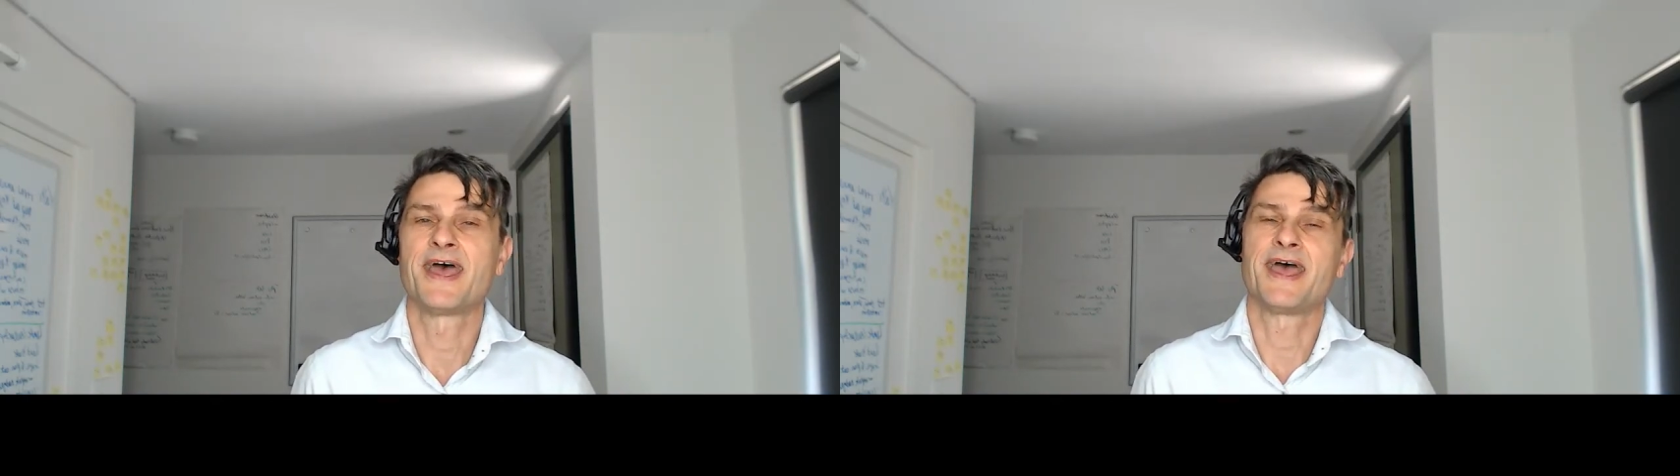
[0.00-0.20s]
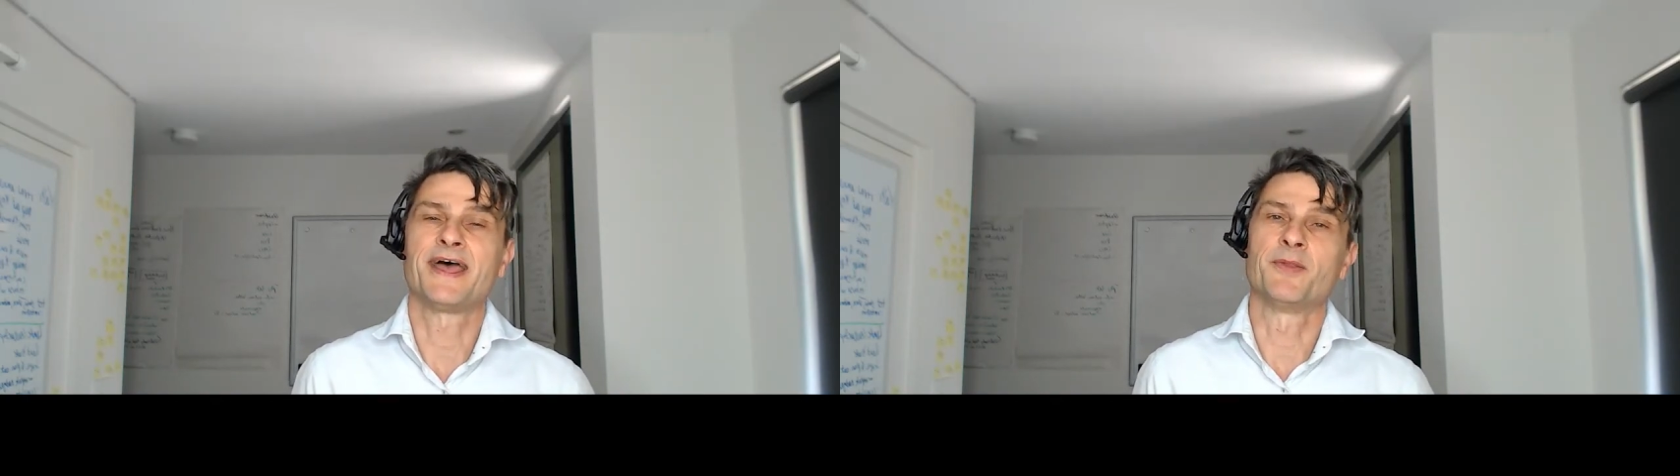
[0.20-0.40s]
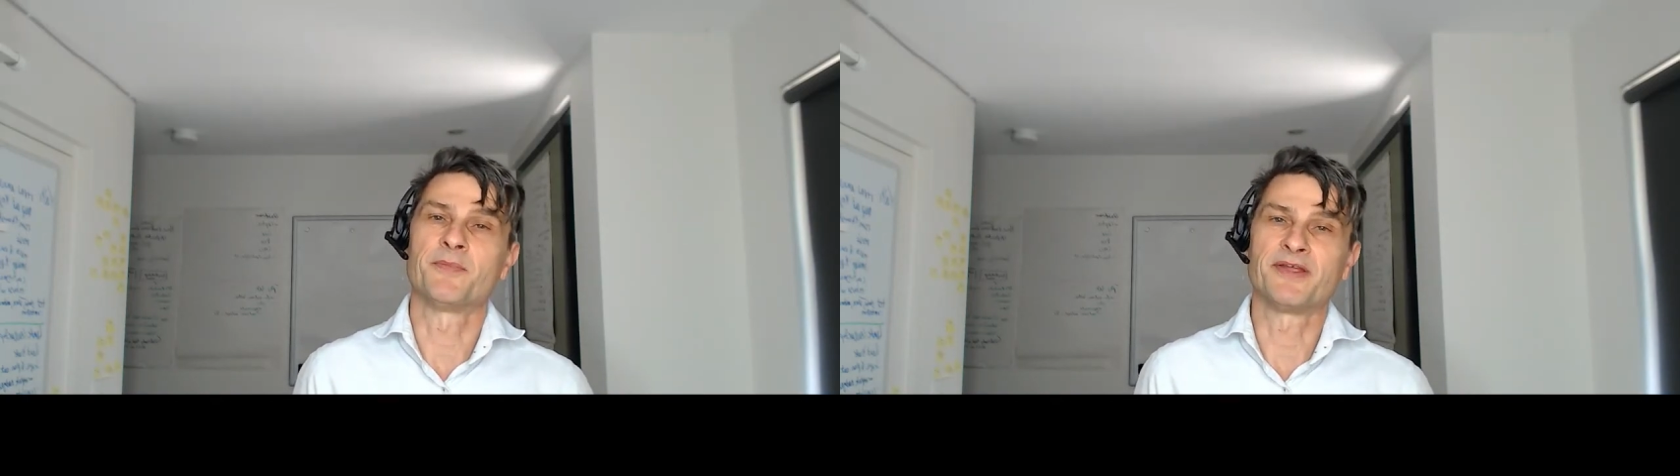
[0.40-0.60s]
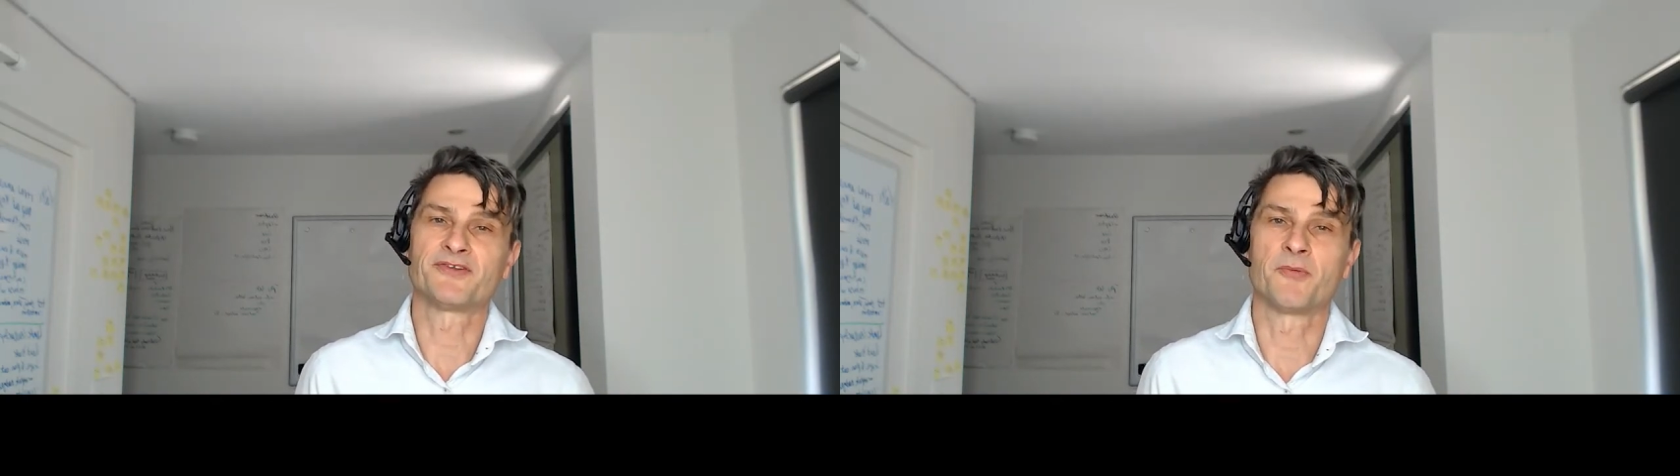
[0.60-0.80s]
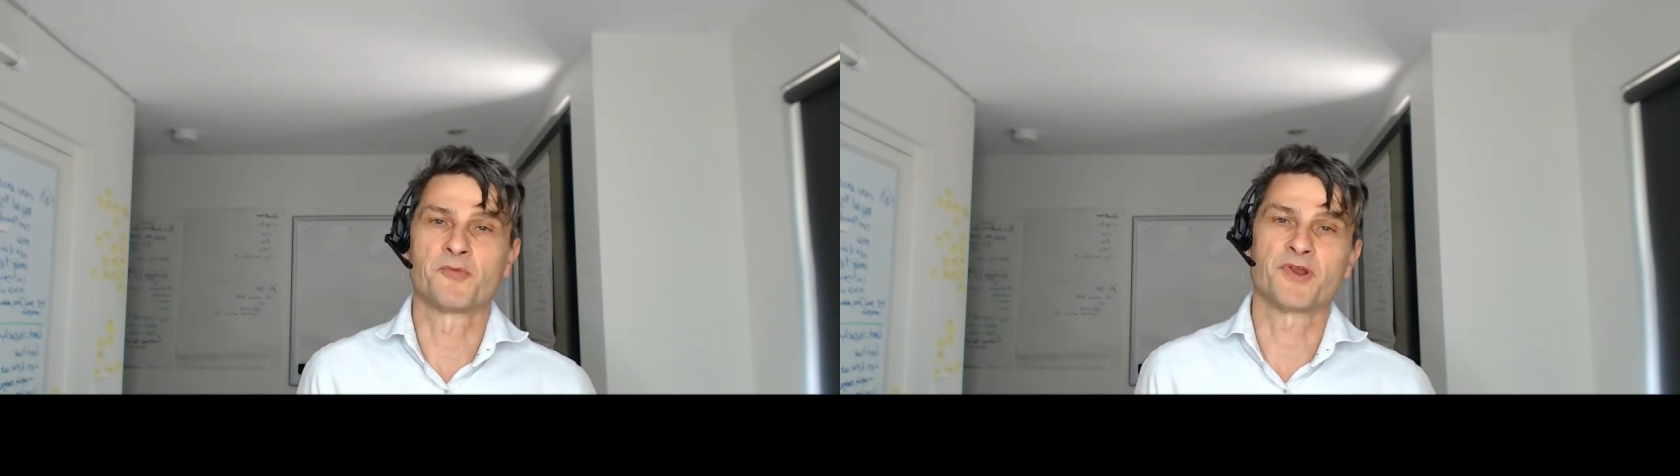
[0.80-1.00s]
And in the
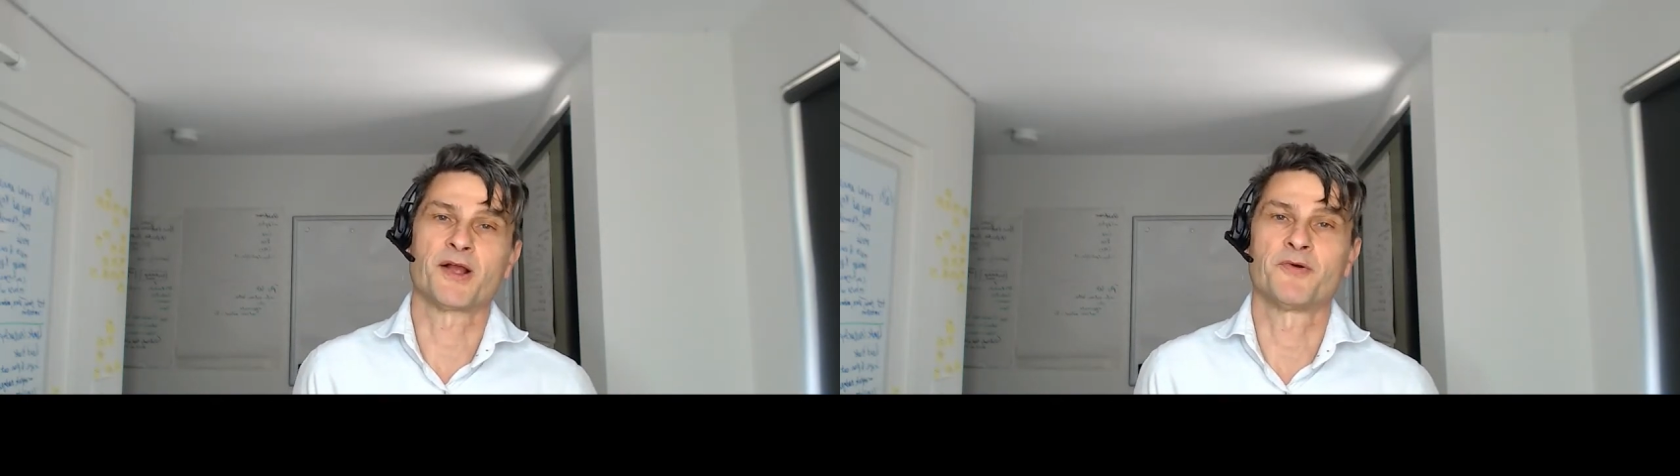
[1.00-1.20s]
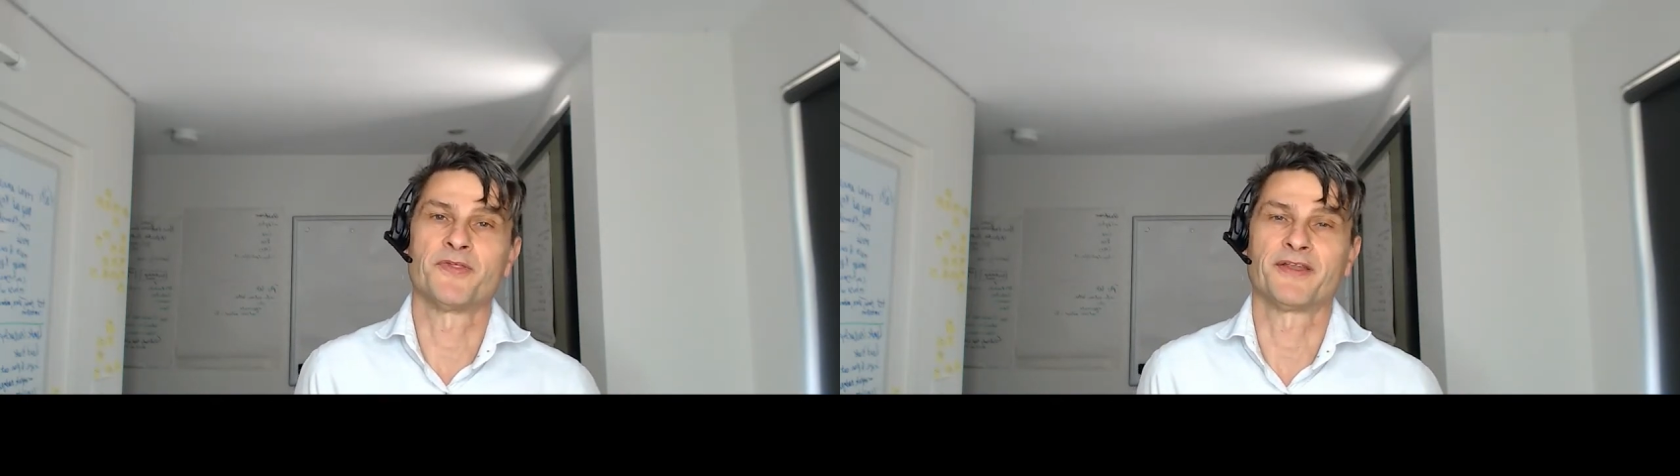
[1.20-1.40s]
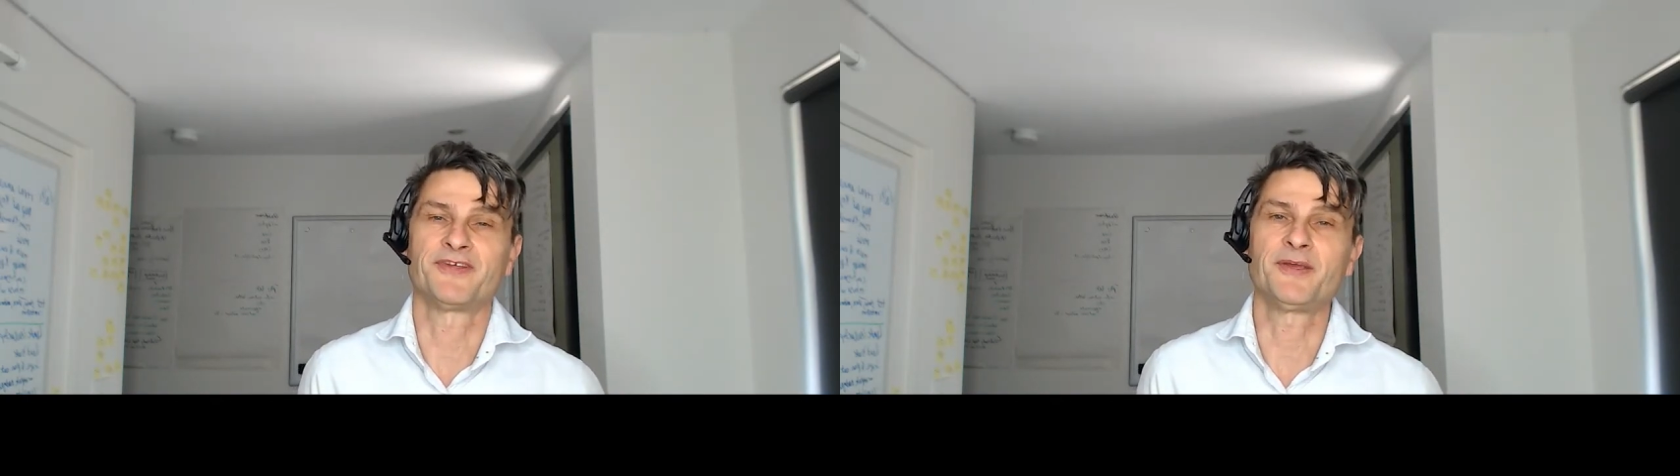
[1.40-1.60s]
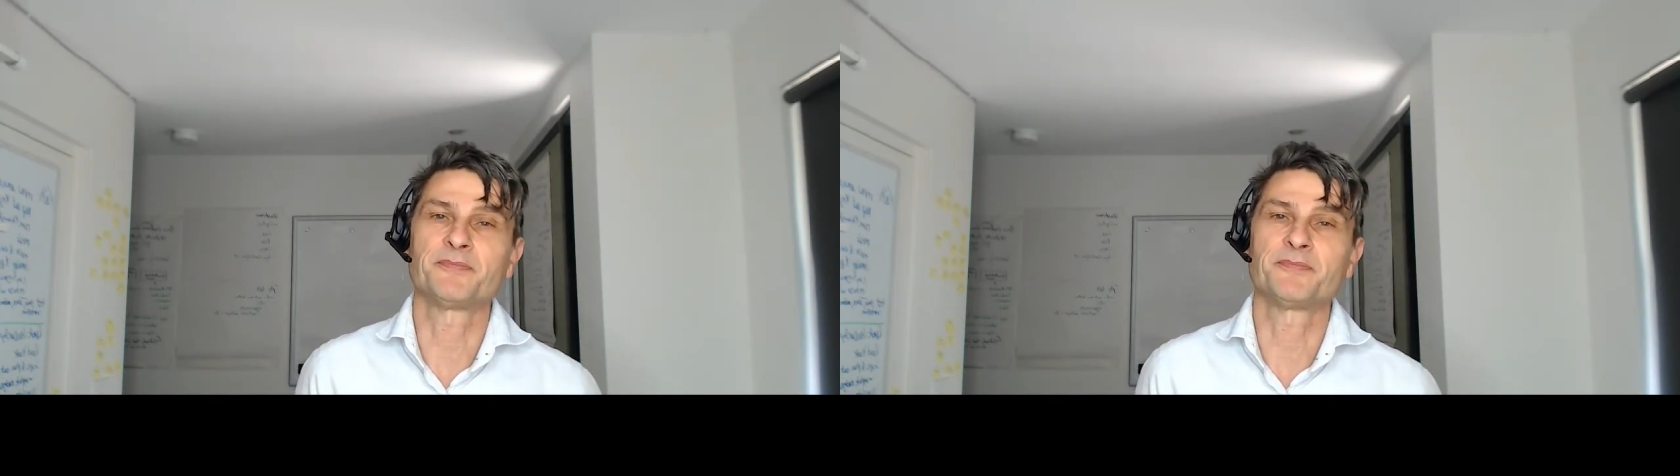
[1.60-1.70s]
meantime, good luck with that tip,